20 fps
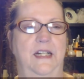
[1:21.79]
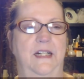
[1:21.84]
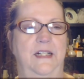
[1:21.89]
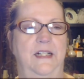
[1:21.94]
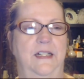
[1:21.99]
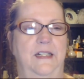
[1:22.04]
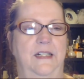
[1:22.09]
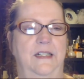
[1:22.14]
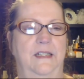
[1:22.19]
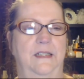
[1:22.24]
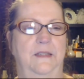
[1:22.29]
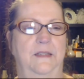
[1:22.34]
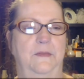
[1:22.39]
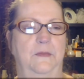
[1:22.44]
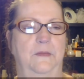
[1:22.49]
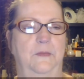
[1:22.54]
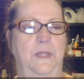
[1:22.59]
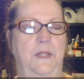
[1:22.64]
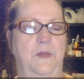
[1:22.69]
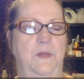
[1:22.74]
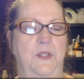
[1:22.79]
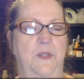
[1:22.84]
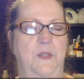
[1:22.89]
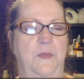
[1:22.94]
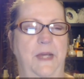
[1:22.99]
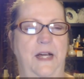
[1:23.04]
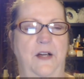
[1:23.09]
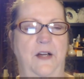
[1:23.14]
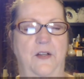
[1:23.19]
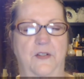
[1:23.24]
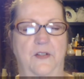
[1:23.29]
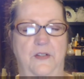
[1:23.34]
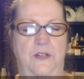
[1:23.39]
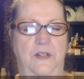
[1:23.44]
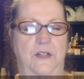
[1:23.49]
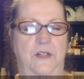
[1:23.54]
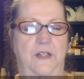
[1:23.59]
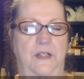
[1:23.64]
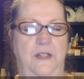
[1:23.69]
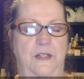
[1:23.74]
Uh, but it was about
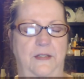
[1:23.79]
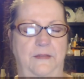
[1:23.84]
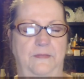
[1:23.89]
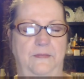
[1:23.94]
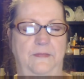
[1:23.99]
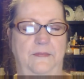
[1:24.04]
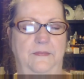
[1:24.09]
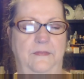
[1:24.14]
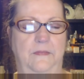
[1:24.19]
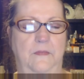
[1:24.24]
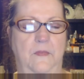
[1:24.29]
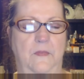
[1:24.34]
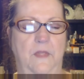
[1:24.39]
um,